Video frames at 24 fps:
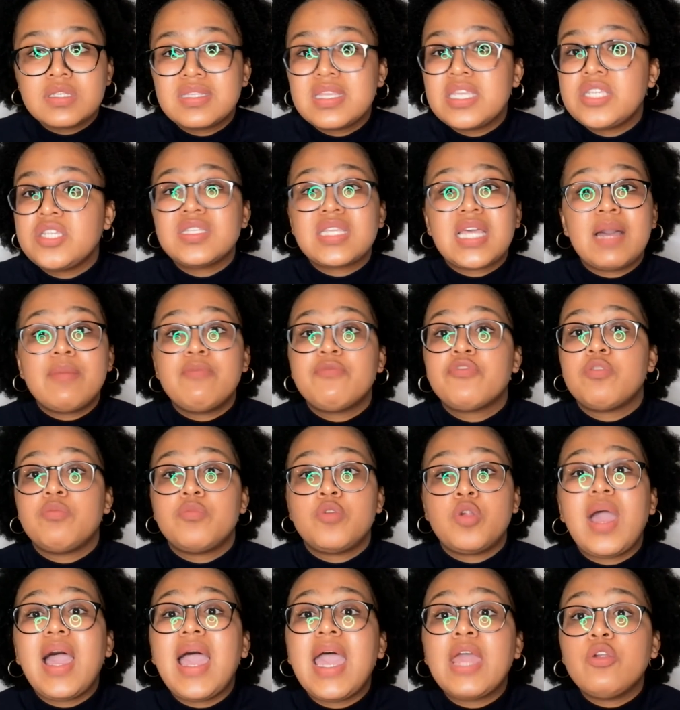They just come
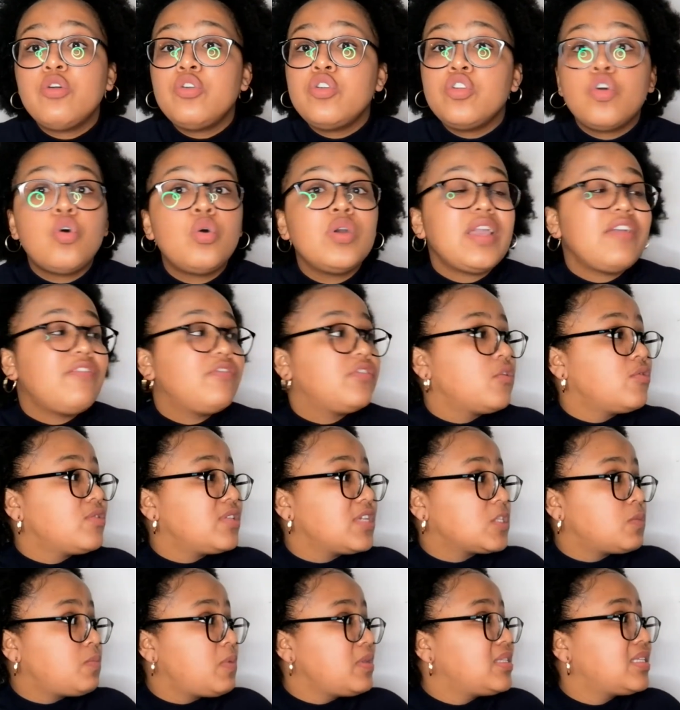from, I don't know if those
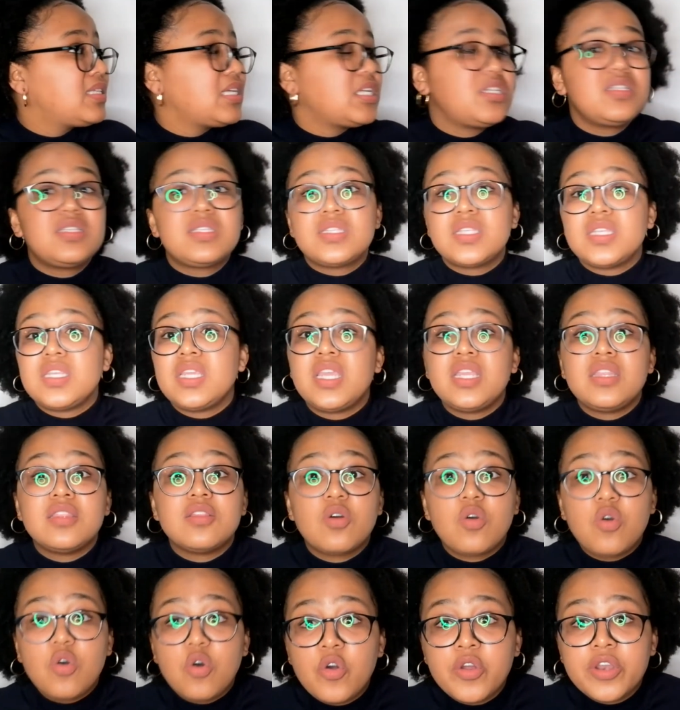expenses are just sitting in the
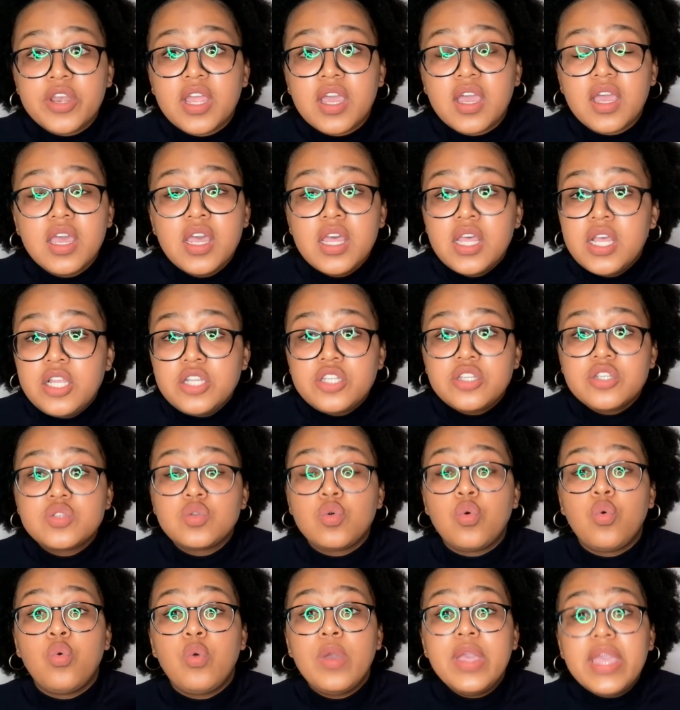corner just
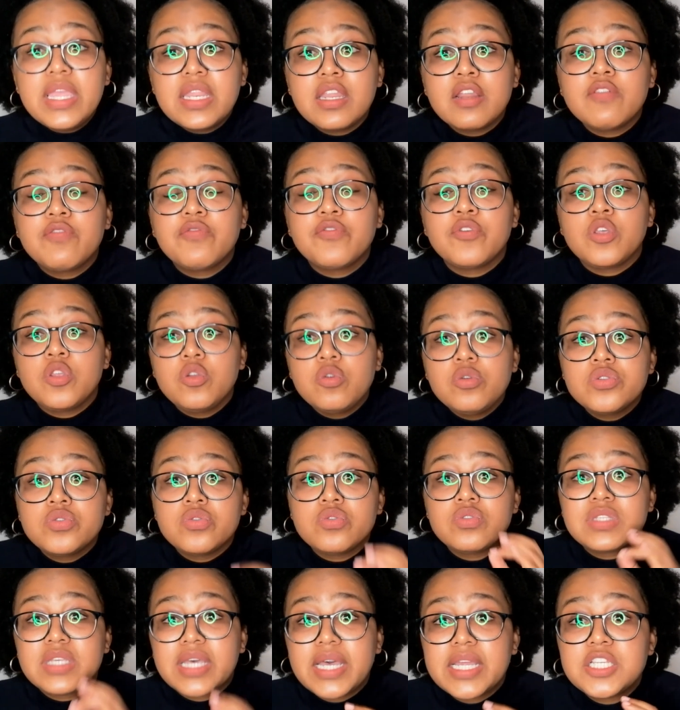waiting for you to
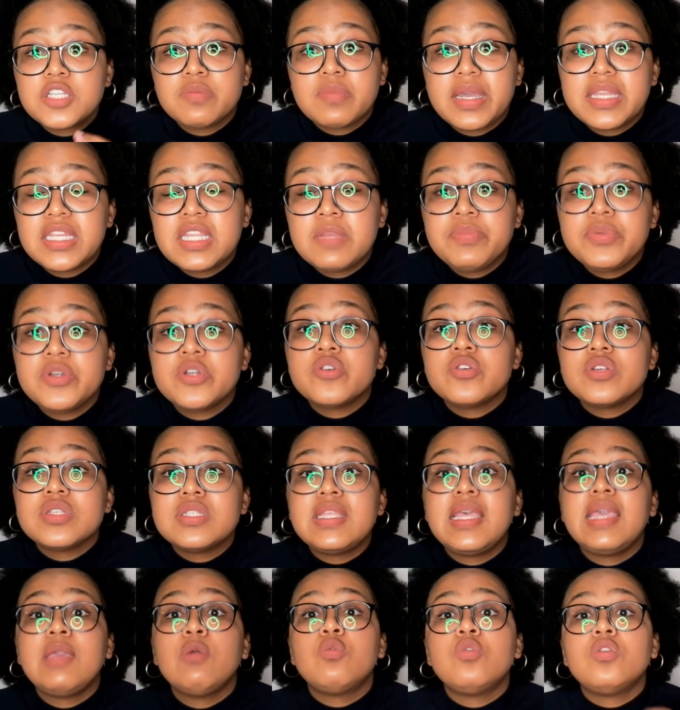touch money, because
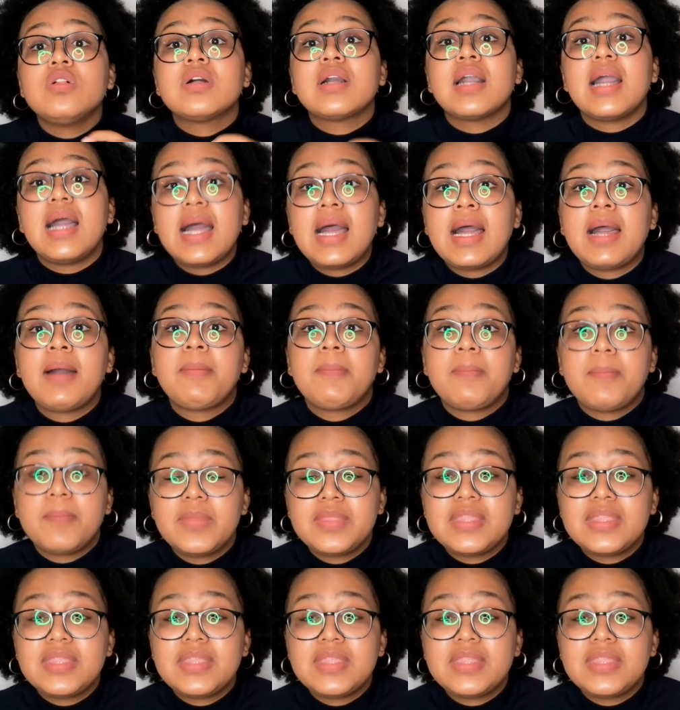they will come.